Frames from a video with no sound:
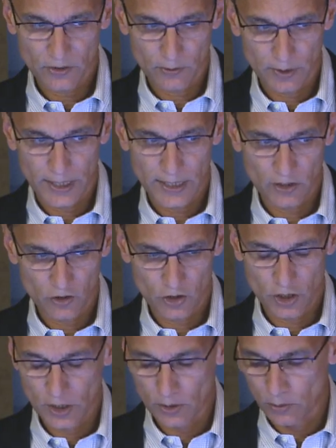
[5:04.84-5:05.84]
right? And
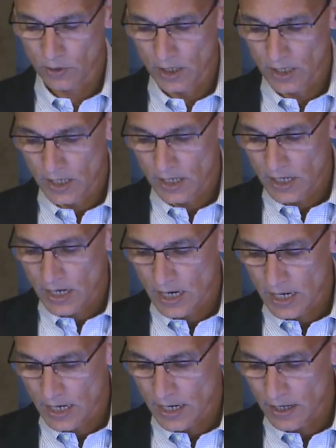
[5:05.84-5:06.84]
so
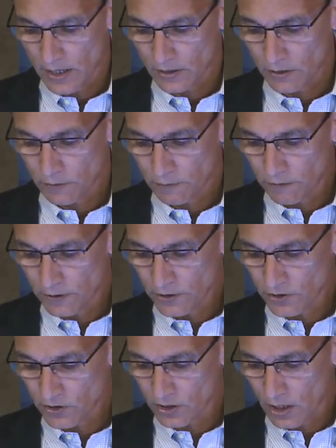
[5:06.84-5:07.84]
uh, the
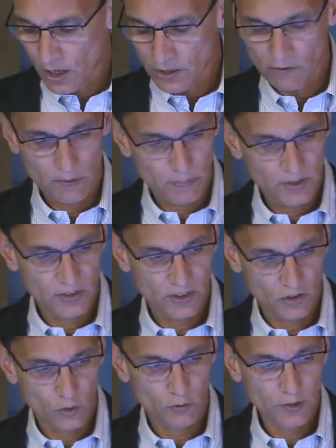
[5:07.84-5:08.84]
first order of business
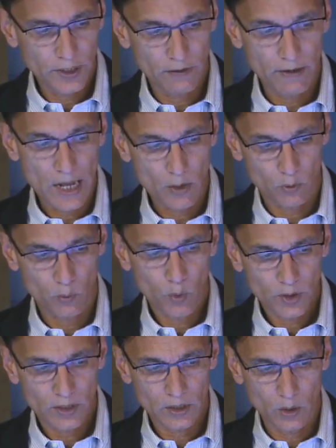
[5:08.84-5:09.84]
is to figure out
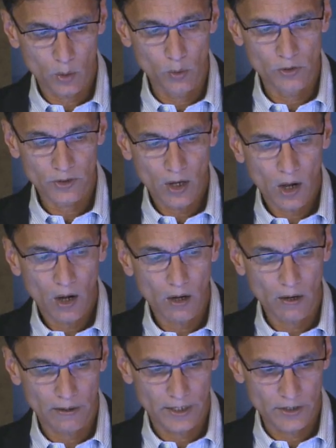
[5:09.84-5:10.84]
what the goals
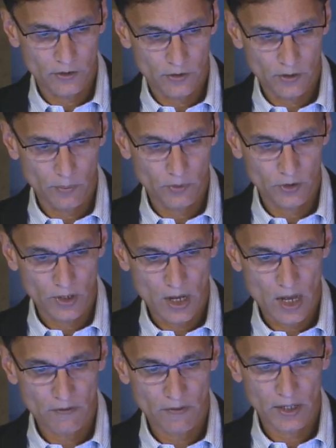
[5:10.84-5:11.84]
are in terms
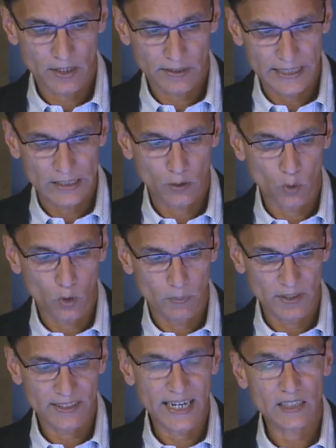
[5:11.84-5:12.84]
of a clean
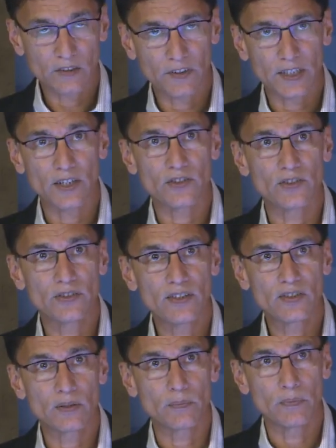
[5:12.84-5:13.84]
coal-based gasification
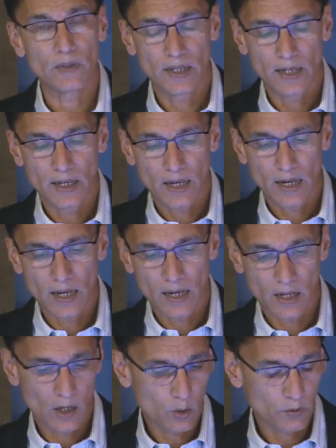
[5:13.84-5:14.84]
system uh,
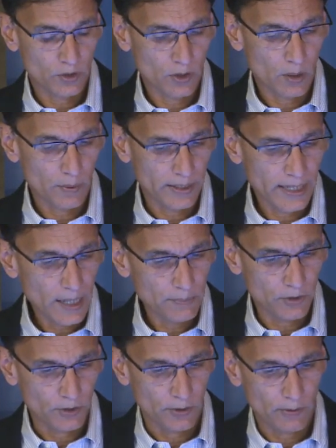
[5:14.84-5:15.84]
along with carbon
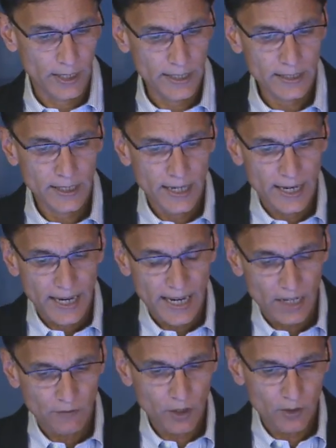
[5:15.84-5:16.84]
capture, right?
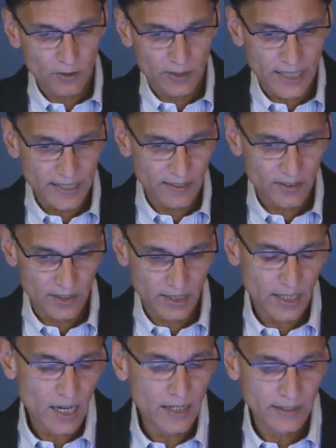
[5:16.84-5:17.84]
And we've got to think this in the
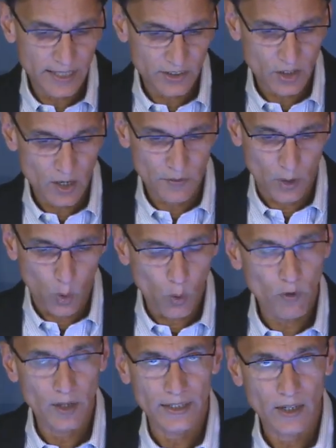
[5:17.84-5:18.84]
context of the
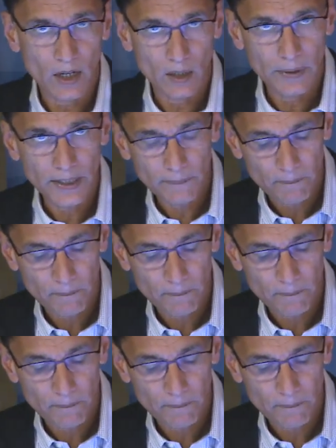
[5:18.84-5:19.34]
overall economy